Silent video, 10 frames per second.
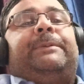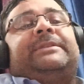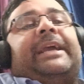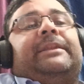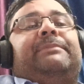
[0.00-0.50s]

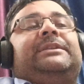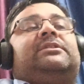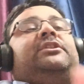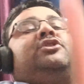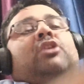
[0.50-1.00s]
aside,
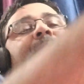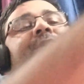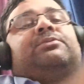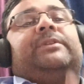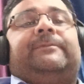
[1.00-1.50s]
means stop
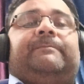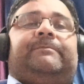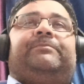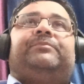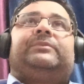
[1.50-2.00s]
this one,
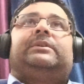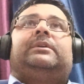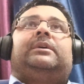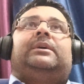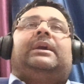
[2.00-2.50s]

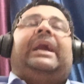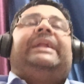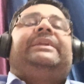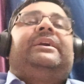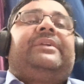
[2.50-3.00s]

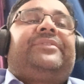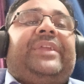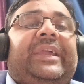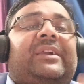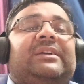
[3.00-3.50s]
and
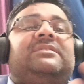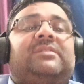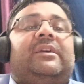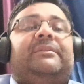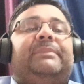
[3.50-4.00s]
take
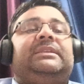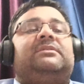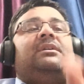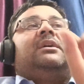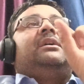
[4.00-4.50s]
concern,
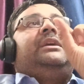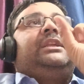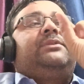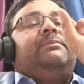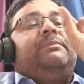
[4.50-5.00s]
means
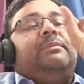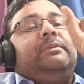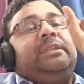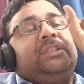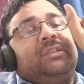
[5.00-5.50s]

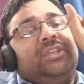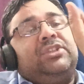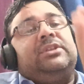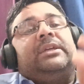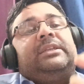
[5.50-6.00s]

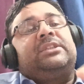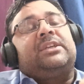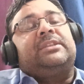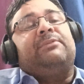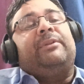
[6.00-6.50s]

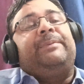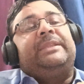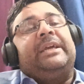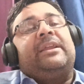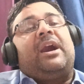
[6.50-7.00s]
discussion will be
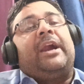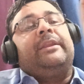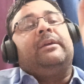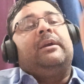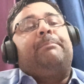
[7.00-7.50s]
there
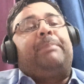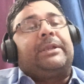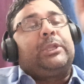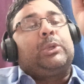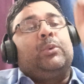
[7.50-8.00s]
on
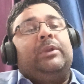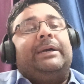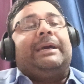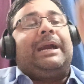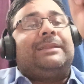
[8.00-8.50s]

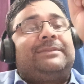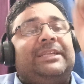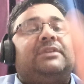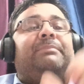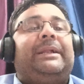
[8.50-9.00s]
particular
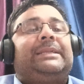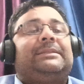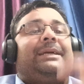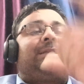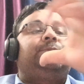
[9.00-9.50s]
urgent matter
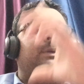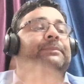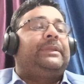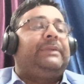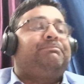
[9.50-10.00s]
that is
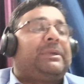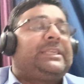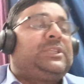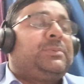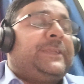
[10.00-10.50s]
very
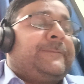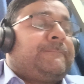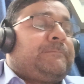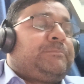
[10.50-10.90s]
important one.